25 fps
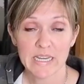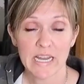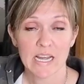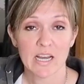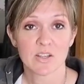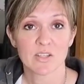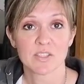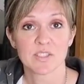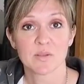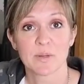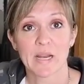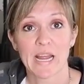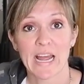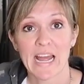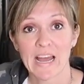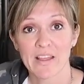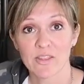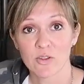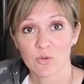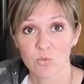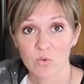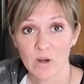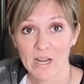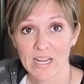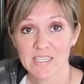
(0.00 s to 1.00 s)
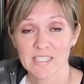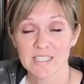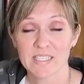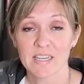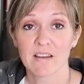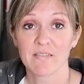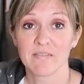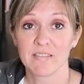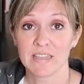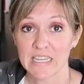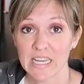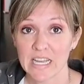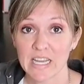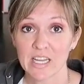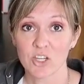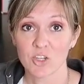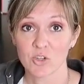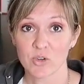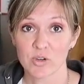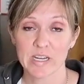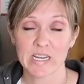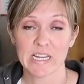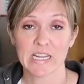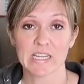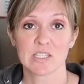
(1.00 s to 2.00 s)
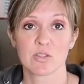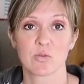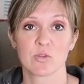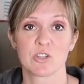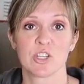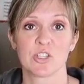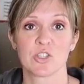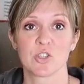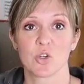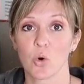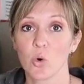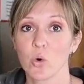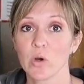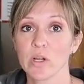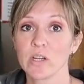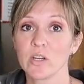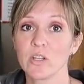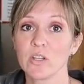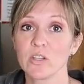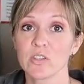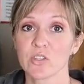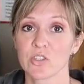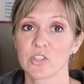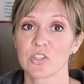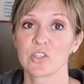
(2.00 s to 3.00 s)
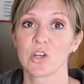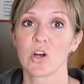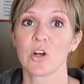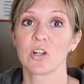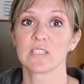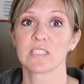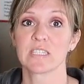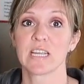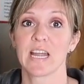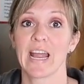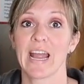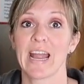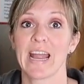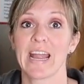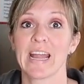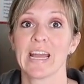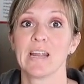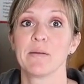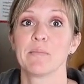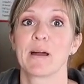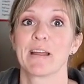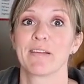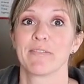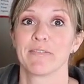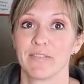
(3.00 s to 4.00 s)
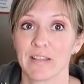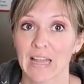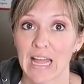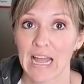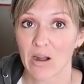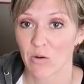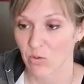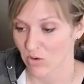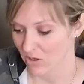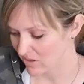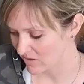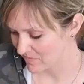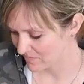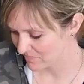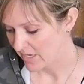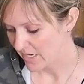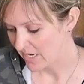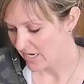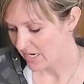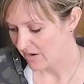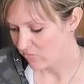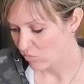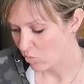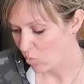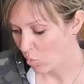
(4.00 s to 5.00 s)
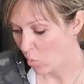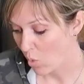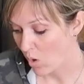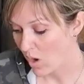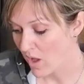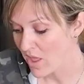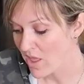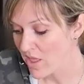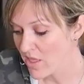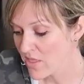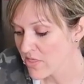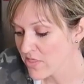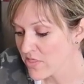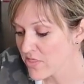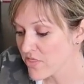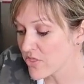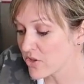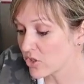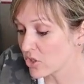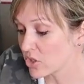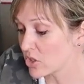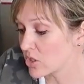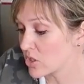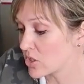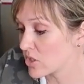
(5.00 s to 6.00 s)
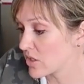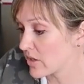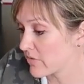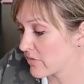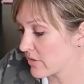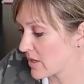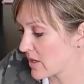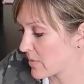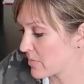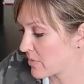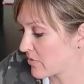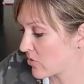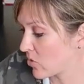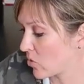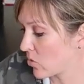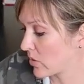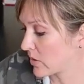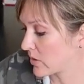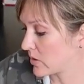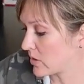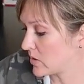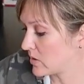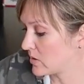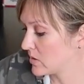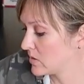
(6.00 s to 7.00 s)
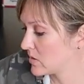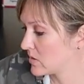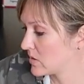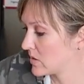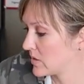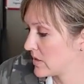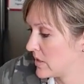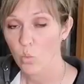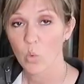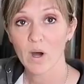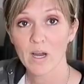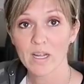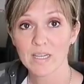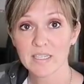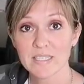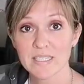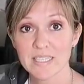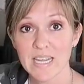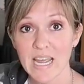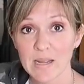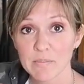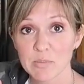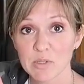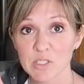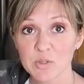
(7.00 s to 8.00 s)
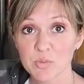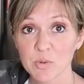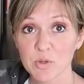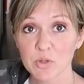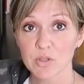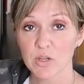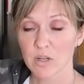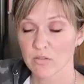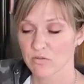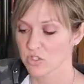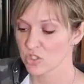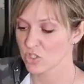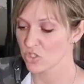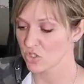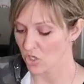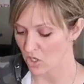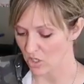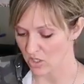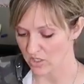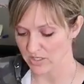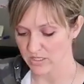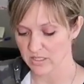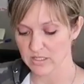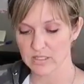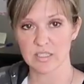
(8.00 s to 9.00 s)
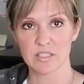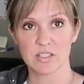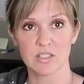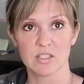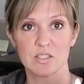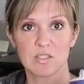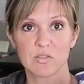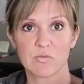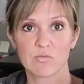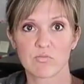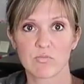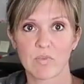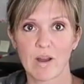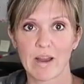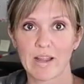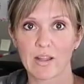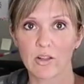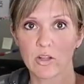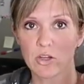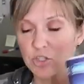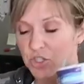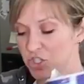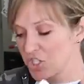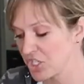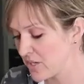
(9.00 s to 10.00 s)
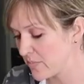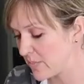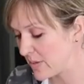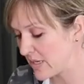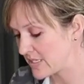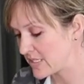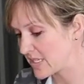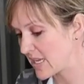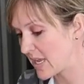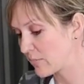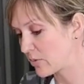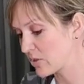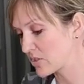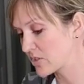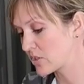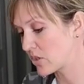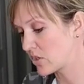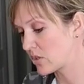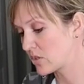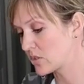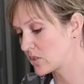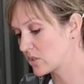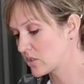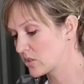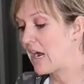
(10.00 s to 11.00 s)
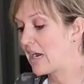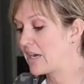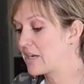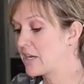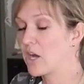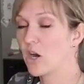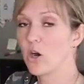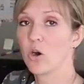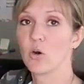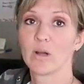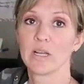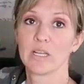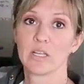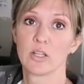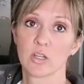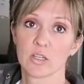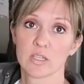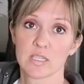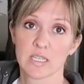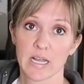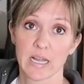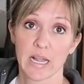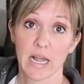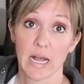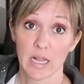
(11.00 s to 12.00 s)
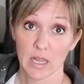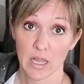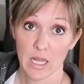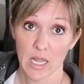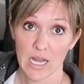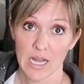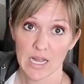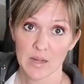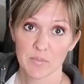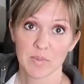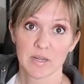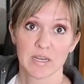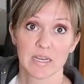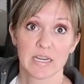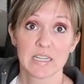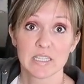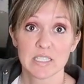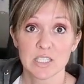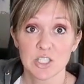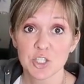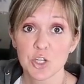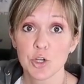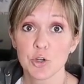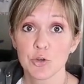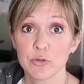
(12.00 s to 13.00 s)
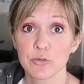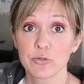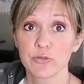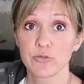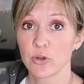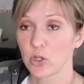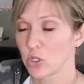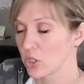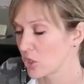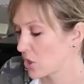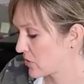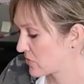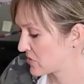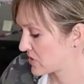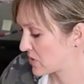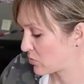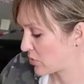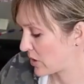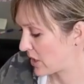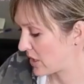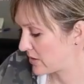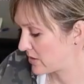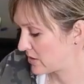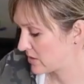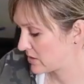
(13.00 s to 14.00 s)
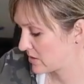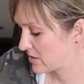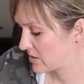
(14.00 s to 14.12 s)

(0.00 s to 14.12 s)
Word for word: now, so I'm gonna add the rest of the ingredients, which is oil, salt, and my flour. I have one third of a cup of oil, one tablespoon of salt, and this regular cheapy table salt. I know it looks like a lot, but it is two full loaves of bread.